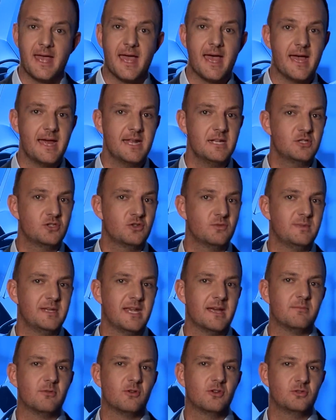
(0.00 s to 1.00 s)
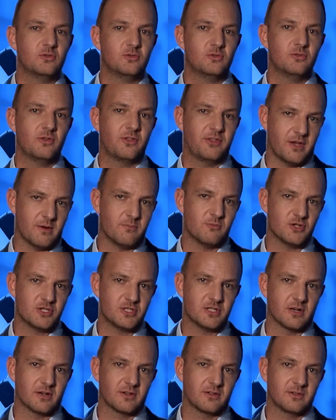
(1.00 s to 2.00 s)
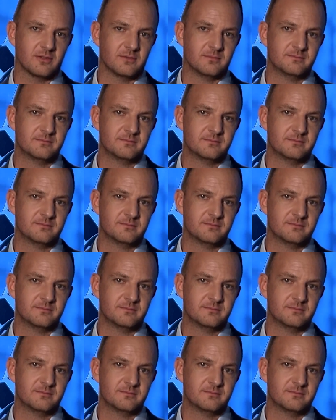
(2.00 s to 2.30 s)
and to be able to do thermal shocks.